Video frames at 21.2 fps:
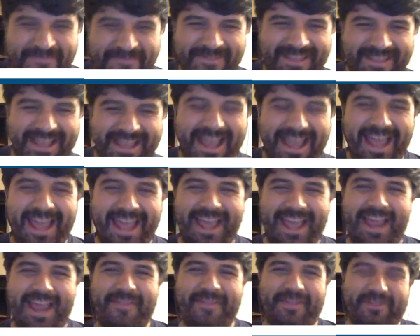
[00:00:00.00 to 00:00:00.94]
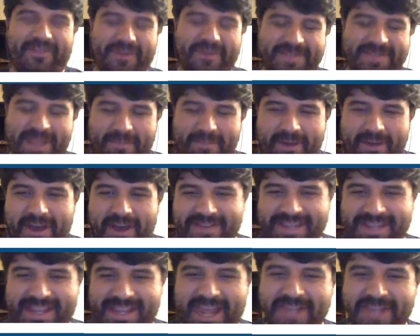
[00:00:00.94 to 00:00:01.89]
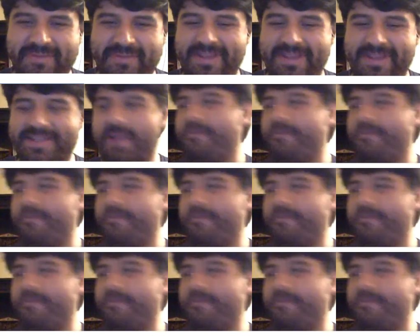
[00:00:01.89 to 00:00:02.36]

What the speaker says: I think there is that pause. I catch myself.